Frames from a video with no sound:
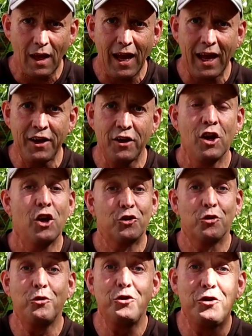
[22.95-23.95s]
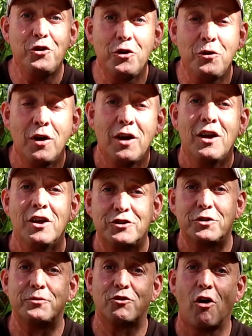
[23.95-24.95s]
And to all you new
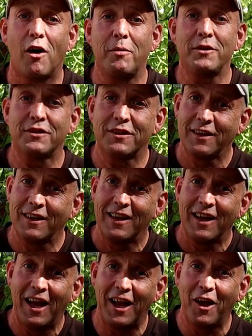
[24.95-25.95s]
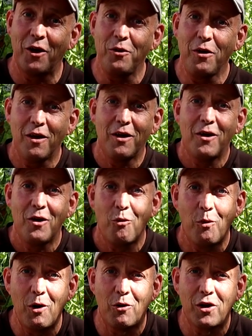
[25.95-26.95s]
subscribers, hello,
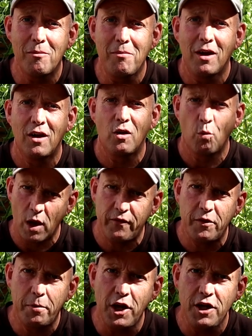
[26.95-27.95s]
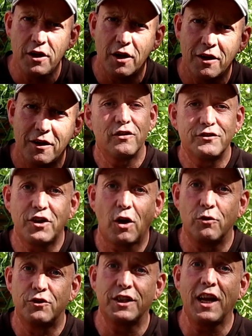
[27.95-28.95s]
welcome, where have you been?
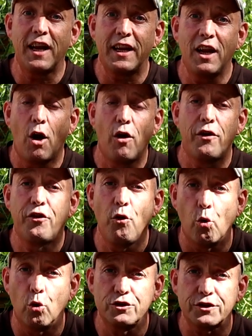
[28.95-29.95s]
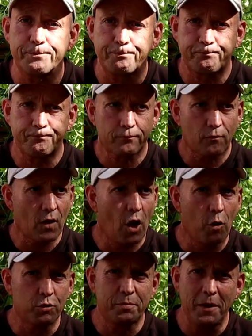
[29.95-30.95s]
So today I thought
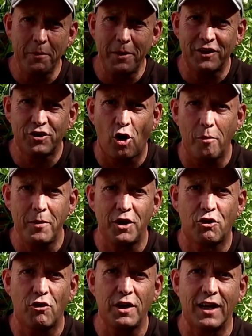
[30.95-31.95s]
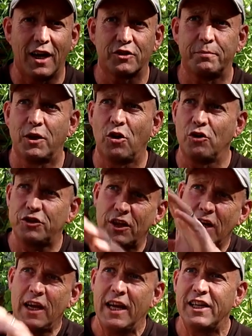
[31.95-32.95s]
I will spend a bit of time in the greenhouse because
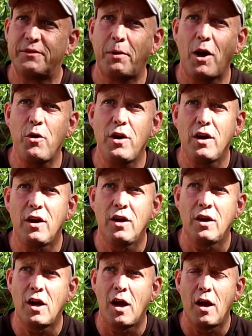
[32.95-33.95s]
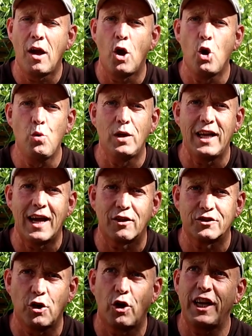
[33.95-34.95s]
it's blowing a, a, a hoolie
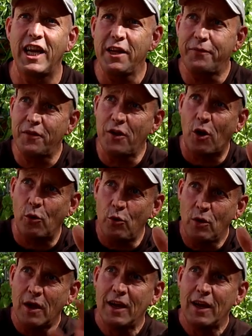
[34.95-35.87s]
outside, even though,